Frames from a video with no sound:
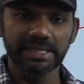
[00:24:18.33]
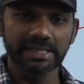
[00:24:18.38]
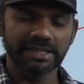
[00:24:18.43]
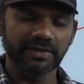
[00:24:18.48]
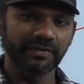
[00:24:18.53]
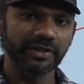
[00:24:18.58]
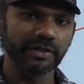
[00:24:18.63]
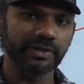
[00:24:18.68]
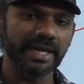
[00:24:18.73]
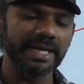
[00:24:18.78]

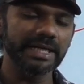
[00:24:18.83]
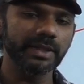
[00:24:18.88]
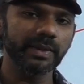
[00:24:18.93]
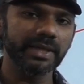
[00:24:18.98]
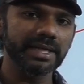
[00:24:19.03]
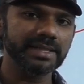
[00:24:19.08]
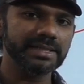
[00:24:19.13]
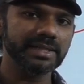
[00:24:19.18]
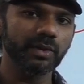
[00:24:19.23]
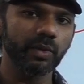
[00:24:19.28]
So if you try to
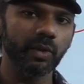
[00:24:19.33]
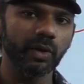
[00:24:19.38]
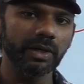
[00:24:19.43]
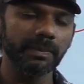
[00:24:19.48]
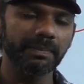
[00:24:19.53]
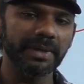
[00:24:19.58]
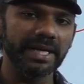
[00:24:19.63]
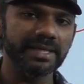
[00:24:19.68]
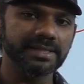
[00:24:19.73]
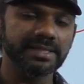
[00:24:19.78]
understand the
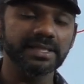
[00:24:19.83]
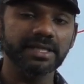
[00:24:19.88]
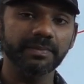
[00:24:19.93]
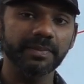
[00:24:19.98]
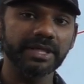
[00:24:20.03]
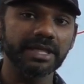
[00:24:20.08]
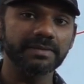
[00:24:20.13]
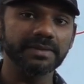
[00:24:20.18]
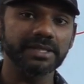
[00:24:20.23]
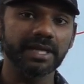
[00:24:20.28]
whole passage, it
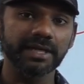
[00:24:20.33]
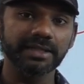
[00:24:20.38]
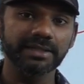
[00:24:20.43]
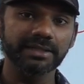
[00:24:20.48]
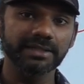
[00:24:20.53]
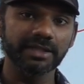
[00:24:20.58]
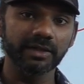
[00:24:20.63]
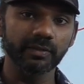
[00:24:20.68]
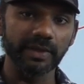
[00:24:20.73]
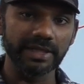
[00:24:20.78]
becomes an
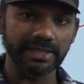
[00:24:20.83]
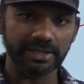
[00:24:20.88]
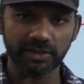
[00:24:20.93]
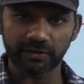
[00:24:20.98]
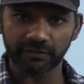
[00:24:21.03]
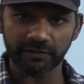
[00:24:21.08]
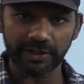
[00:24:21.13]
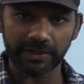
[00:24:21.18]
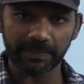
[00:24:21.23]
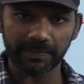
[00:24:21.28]
utter waste
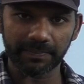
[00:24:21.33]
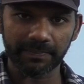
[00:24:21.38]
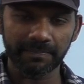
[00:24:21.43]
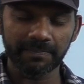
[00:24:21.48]
of time.